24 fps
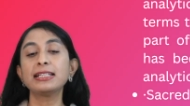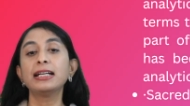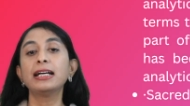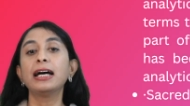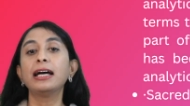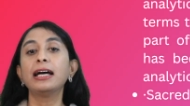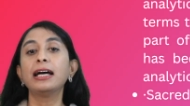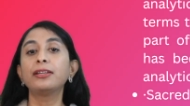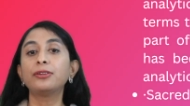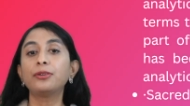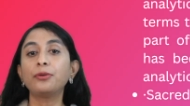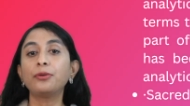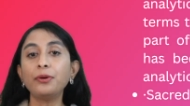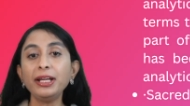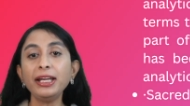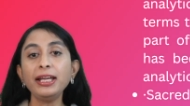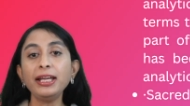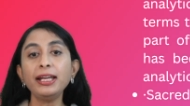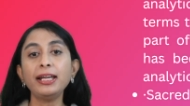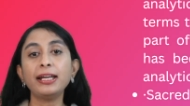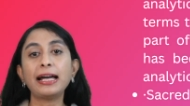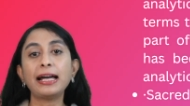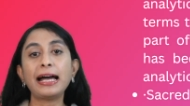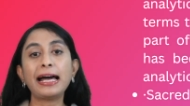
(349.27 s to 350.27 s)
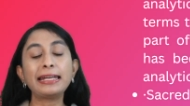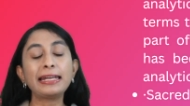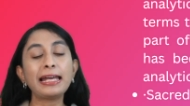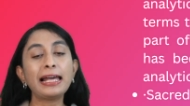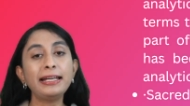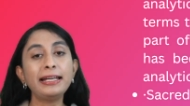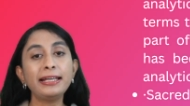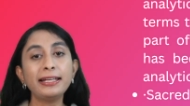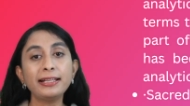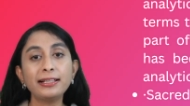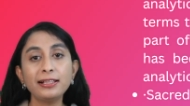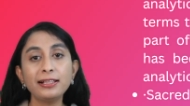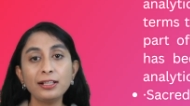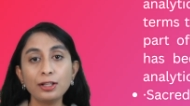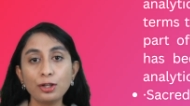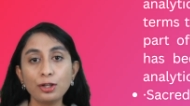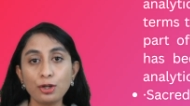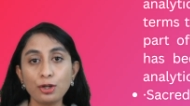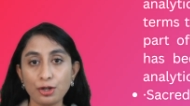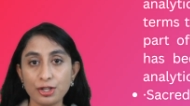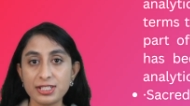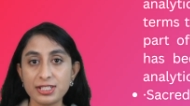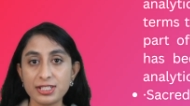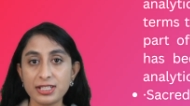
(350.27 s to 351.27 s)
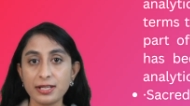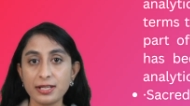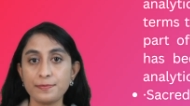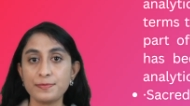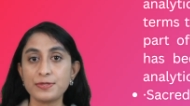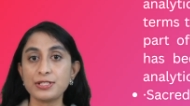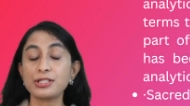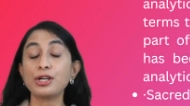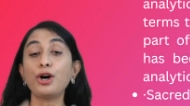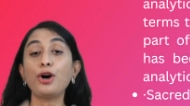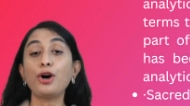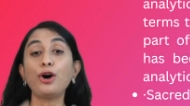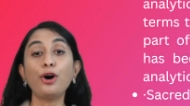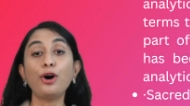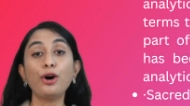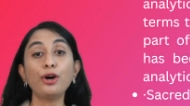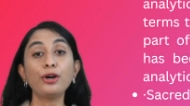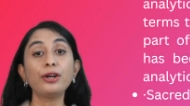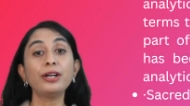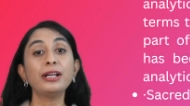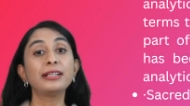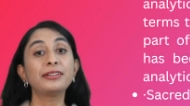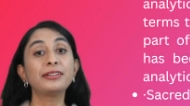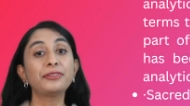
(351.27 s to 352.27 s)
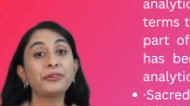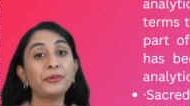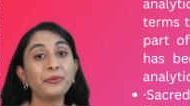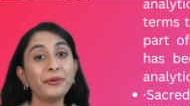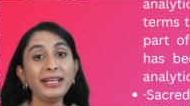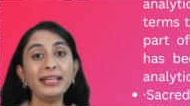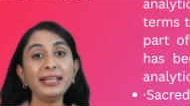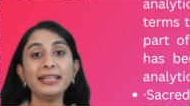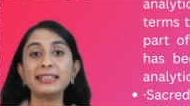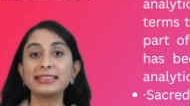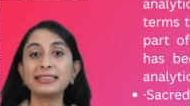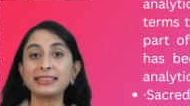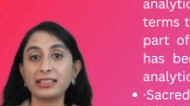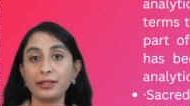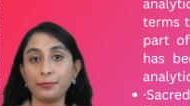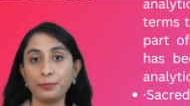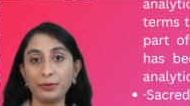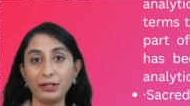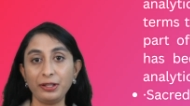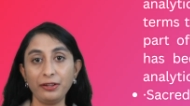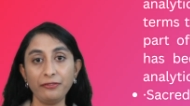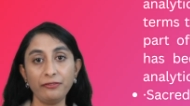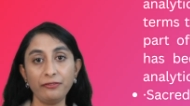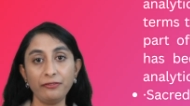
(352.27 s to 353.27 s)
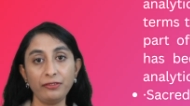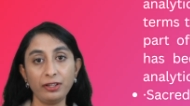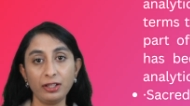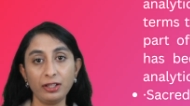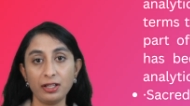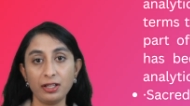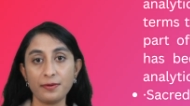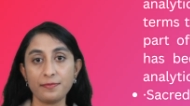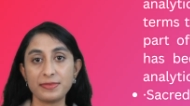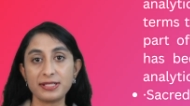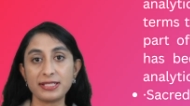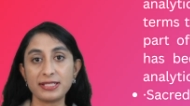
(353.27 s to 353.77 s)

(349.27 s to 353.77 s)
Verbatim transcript: 3 analytical concepts or 3 descriptive terms.